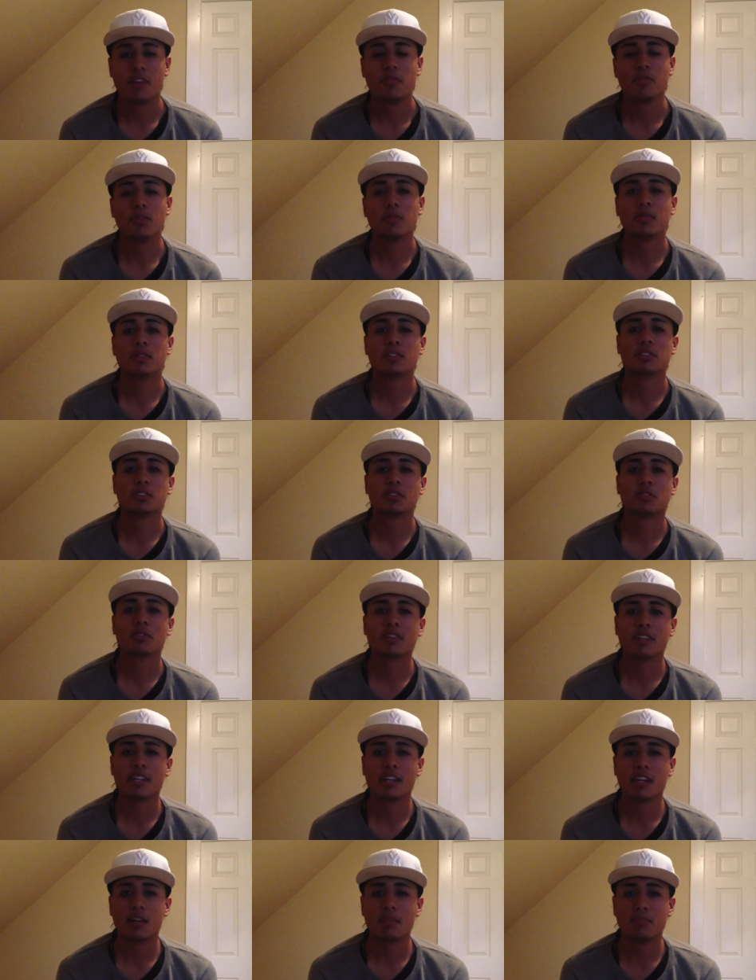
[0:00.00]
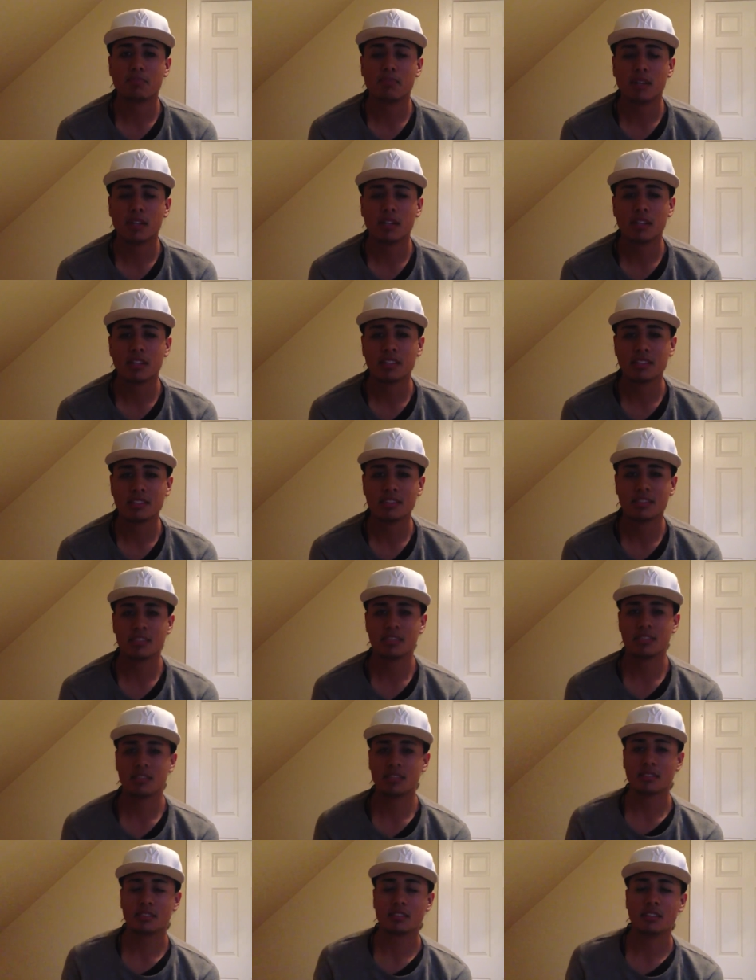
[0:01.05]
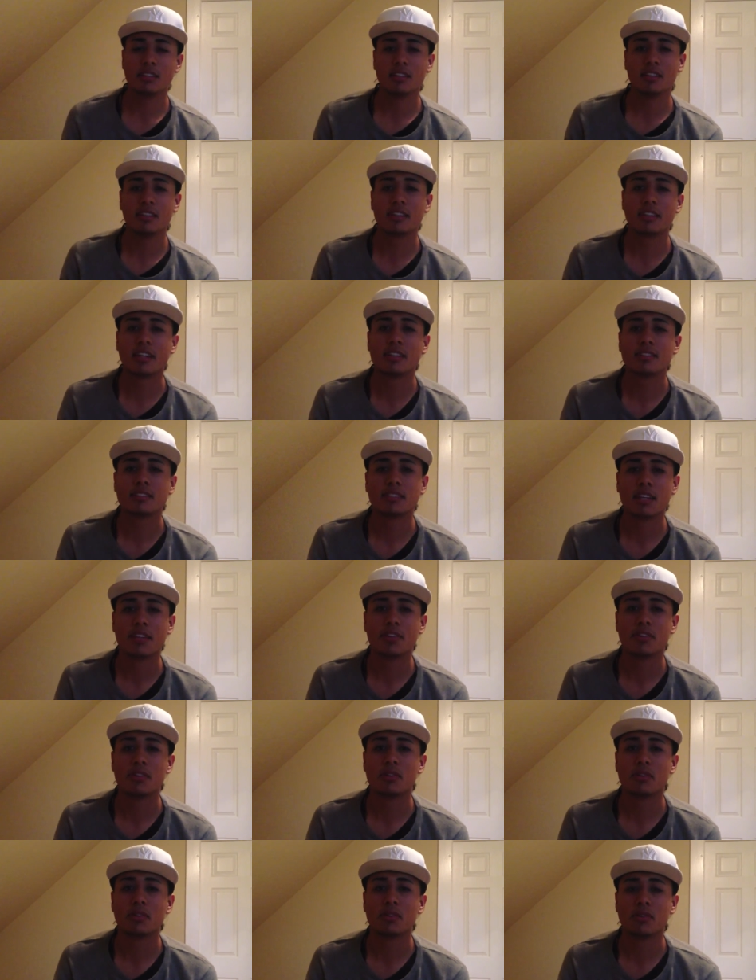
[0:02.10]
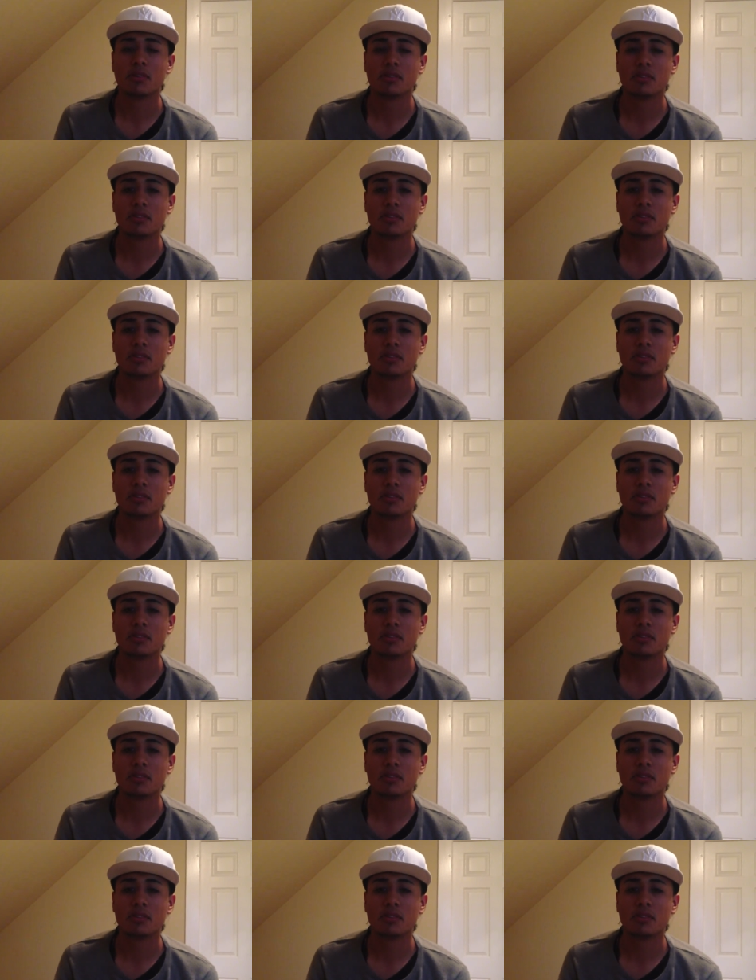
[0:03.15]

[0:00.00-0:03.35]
if you want to create abundance, there's certain things that you